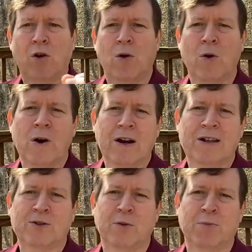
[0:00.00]

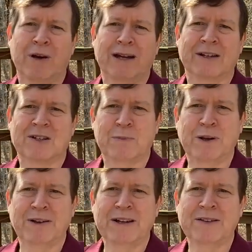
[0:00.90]
correlates with my
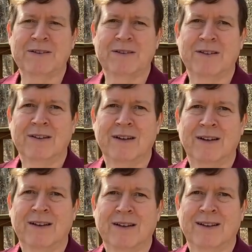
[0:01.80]
experience,
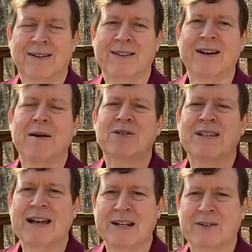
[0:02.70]
then I'm
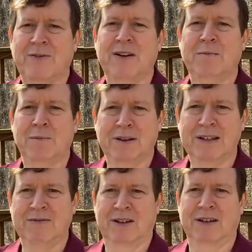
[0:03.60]
satisfied
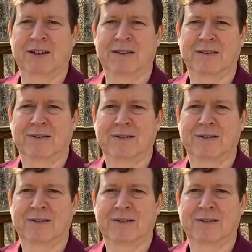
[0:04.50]
believing it